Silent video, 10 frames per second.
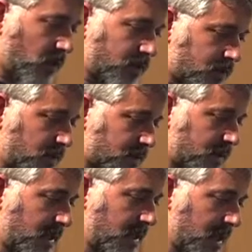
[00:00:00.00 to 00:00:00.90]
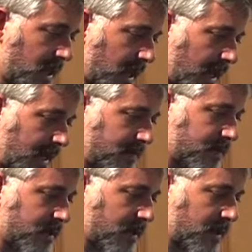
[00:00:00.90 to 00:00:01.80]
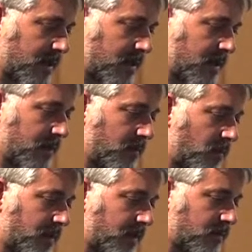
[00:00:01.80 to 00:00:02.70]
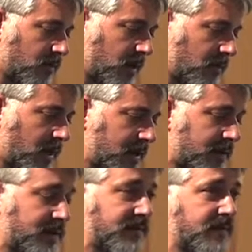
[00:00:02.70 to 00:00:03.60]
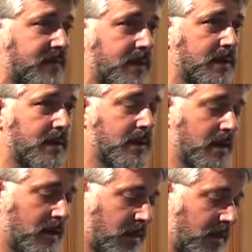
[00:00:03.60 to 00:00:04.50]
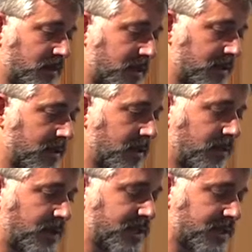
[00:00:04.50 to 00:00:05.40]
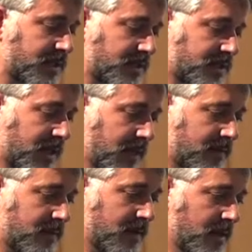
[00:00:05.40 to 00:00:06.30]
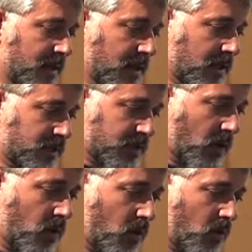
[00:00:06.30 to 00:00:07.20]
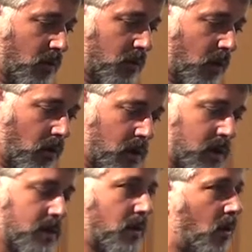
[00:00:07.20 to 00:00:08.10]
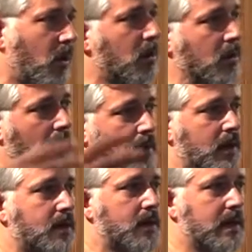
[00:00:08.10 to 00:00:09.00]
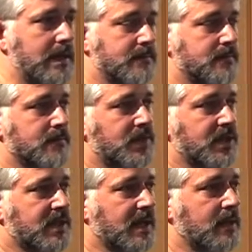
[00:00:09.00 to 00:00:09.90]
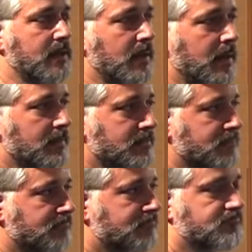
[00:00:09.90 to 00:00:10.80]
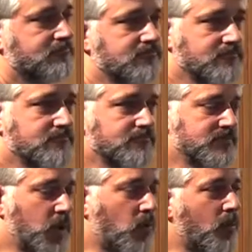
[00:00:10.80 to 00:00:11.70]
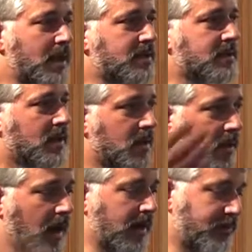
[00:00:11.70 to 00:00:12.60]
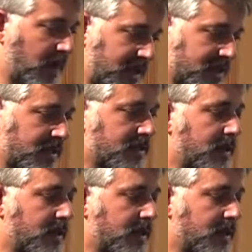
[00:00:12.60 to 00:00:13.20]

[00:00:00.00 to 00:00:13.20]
consuls and uh, more than 150,000 uh, registers inside. So our all our um, digital um, mm, documents are placed